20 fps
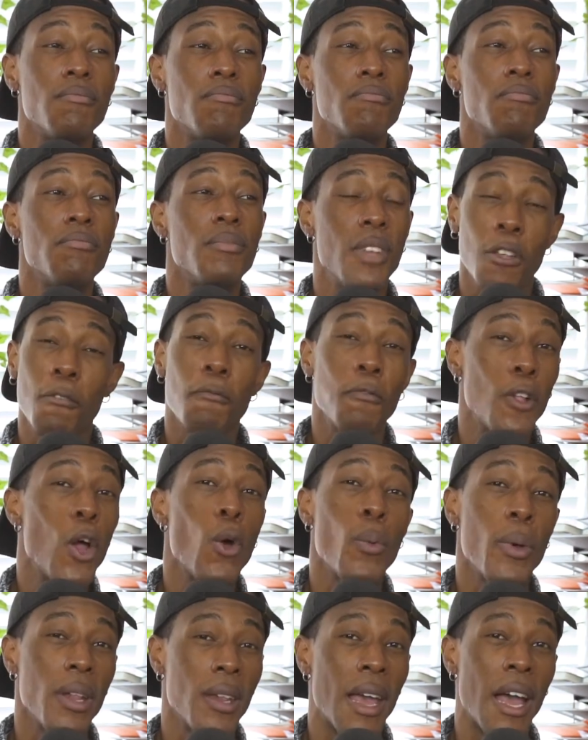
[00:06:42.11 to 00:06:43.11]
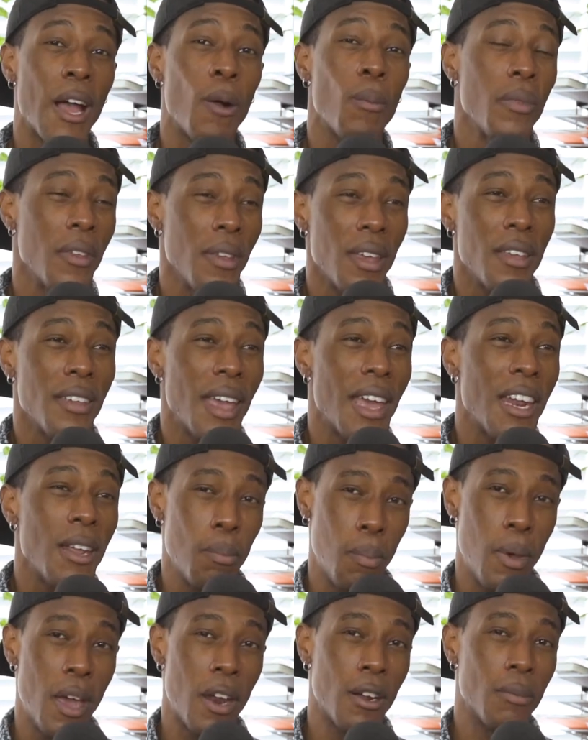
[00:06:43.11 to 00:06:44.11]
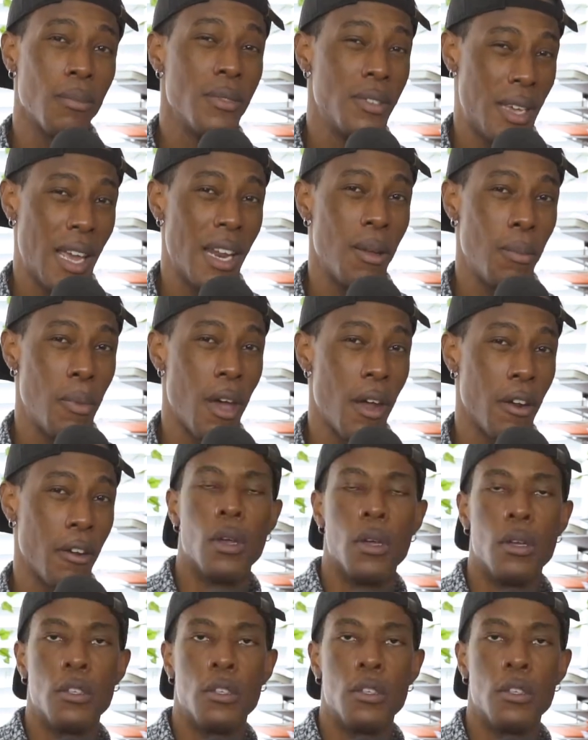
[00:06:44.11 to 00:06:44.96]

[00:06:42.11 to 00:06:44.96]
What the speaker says: It's flowing now. It's getting better. It's getting better.